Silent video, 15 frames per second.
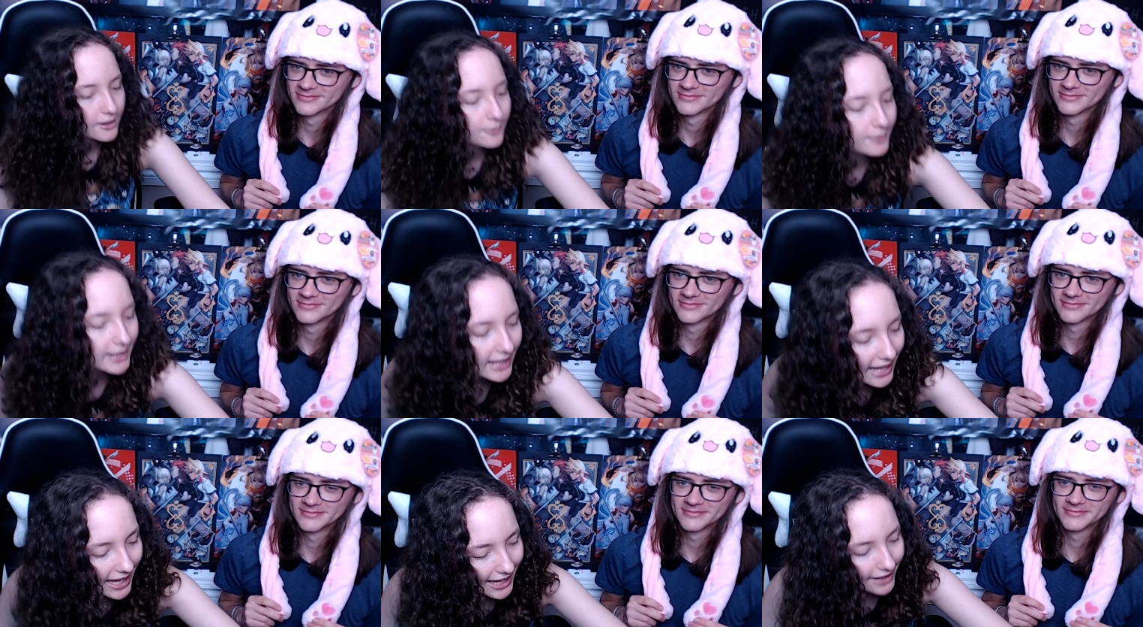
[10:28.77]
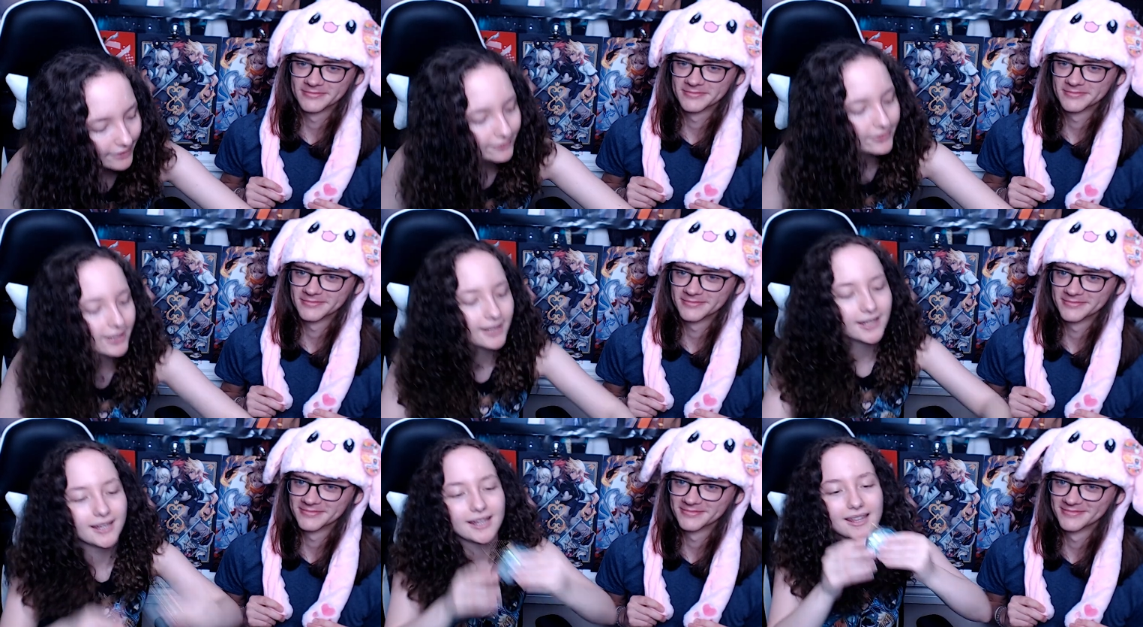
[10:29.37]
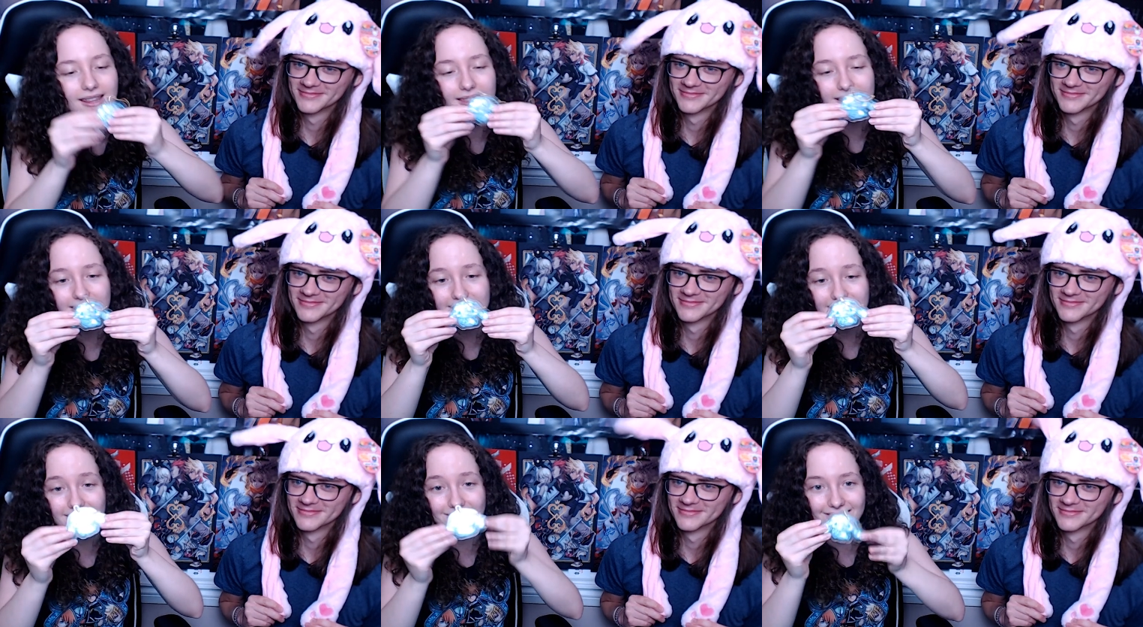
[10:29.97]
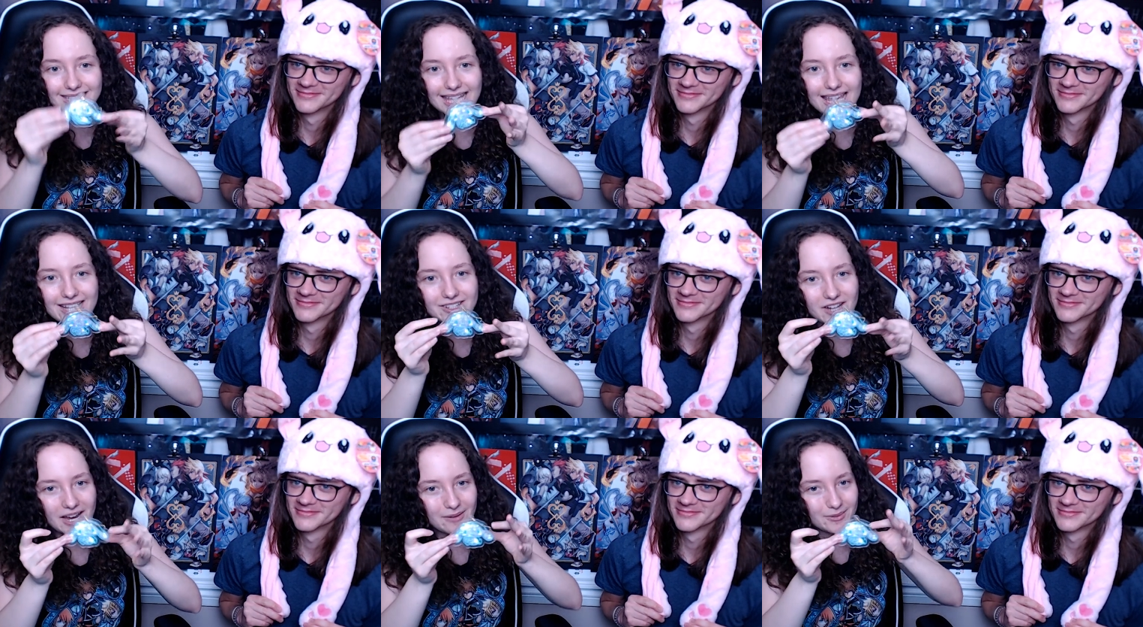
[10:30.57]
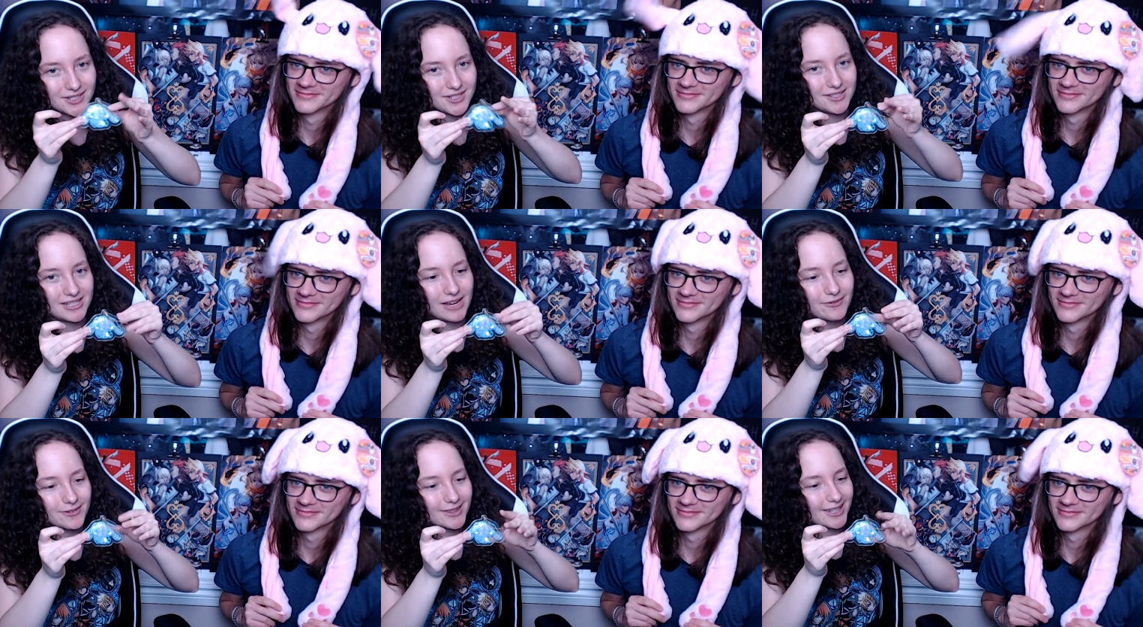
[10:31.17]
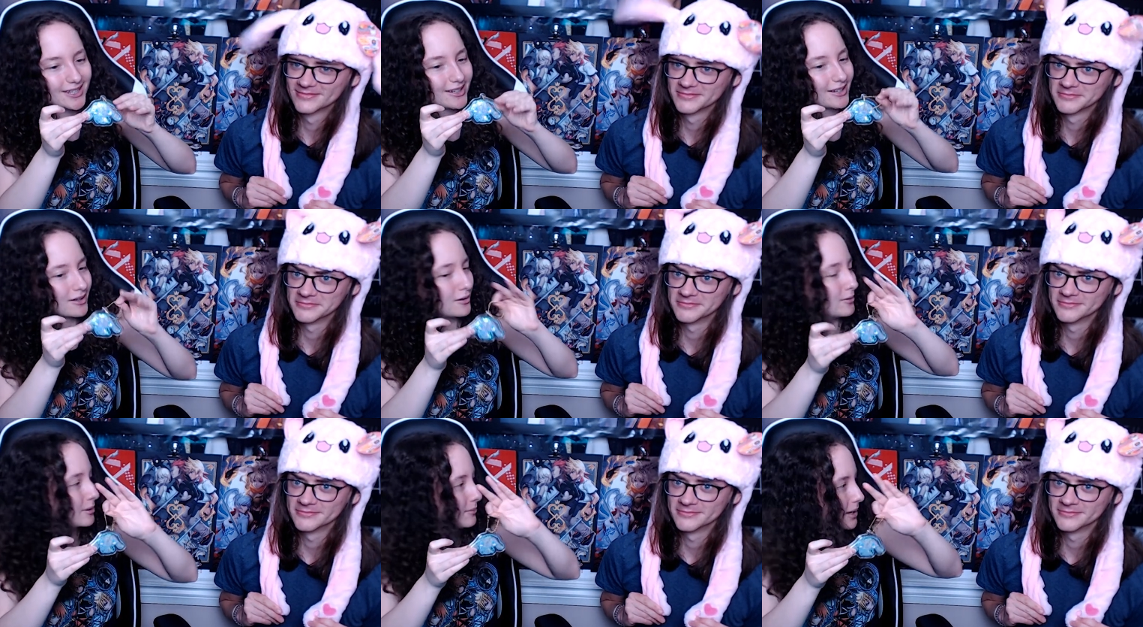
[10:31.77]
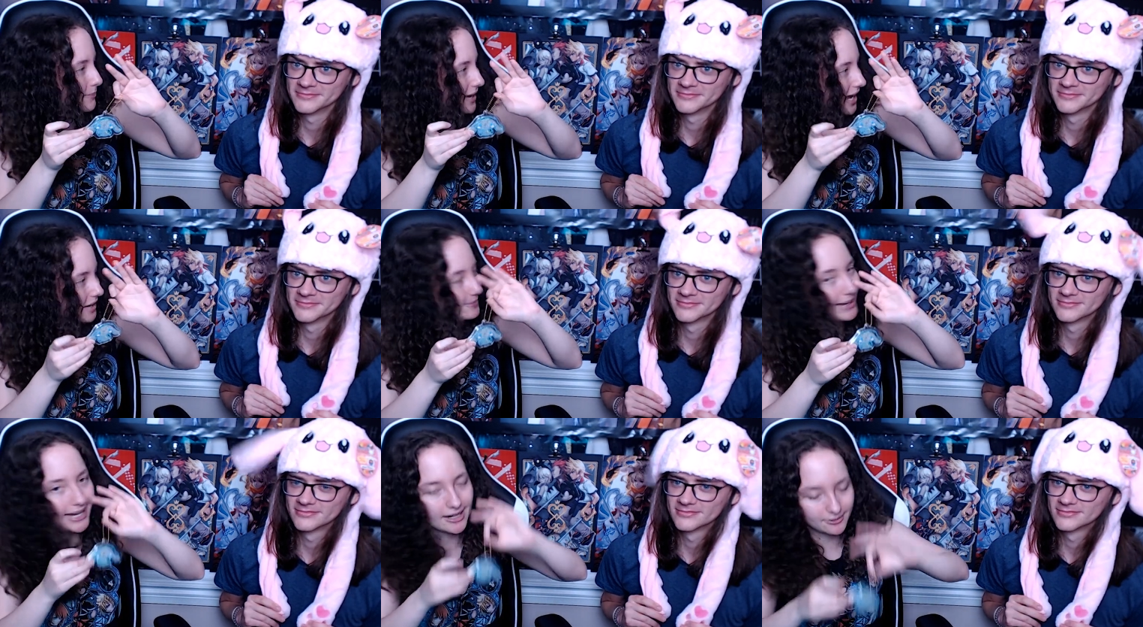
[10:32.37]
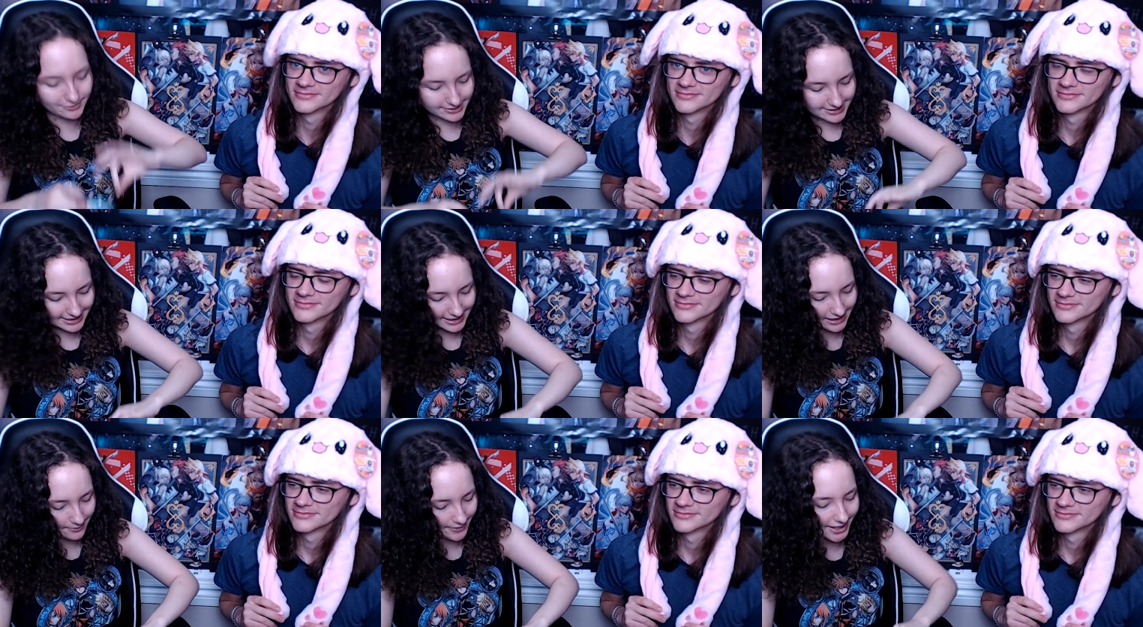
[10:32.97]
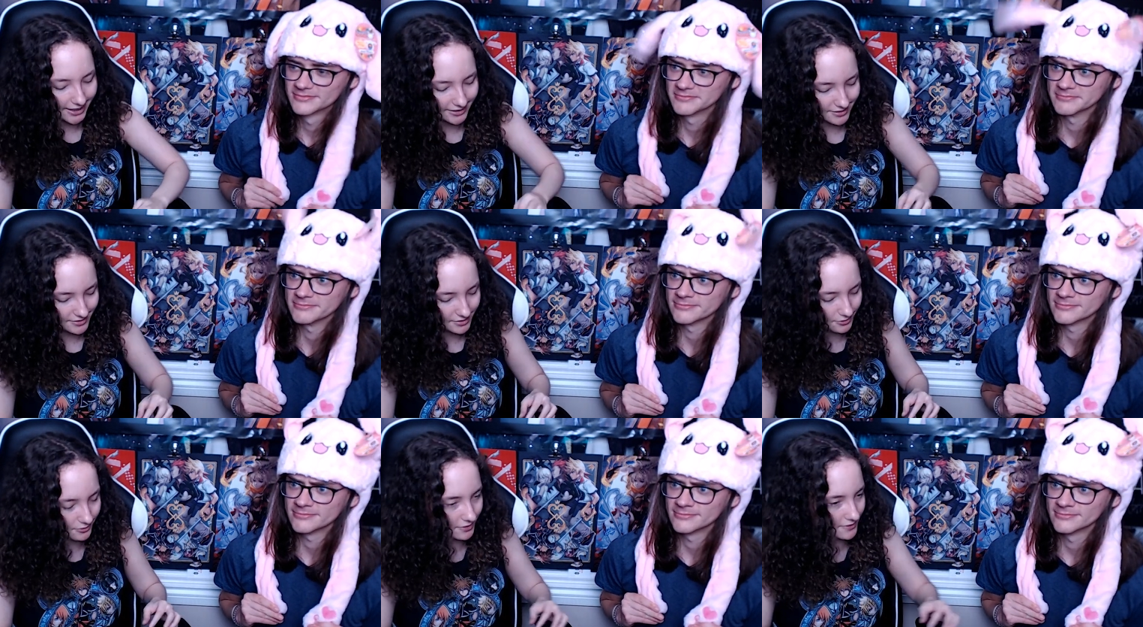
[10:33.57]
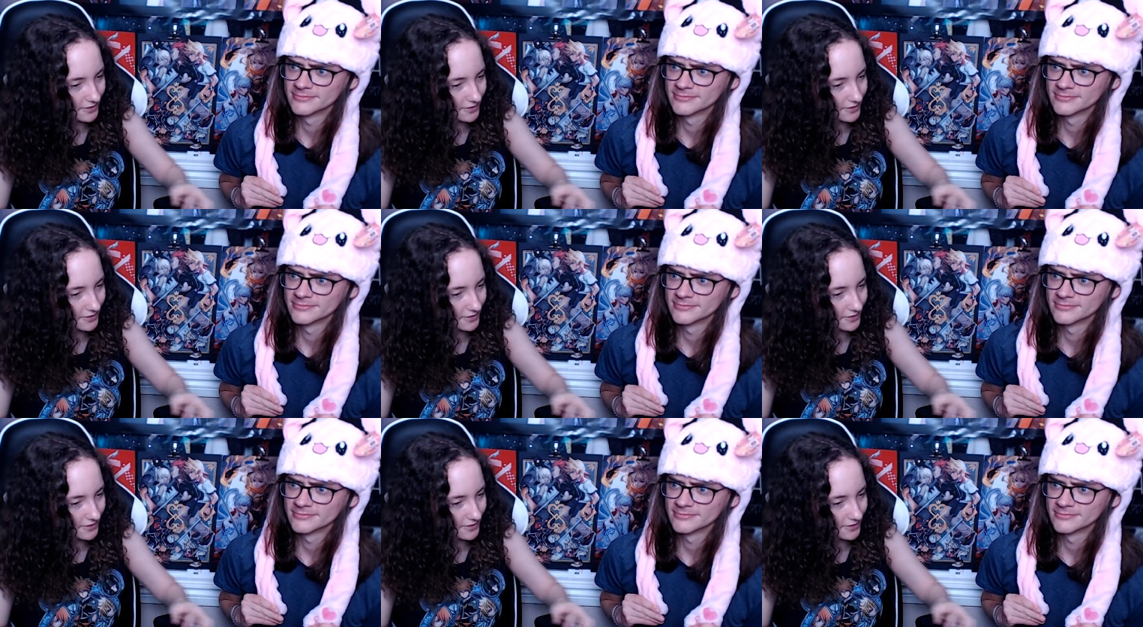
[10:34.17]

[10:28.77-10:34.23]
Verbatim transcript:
Speaker 1: We have this little keychain, which is definitely gonna go on my backpack once I get back to school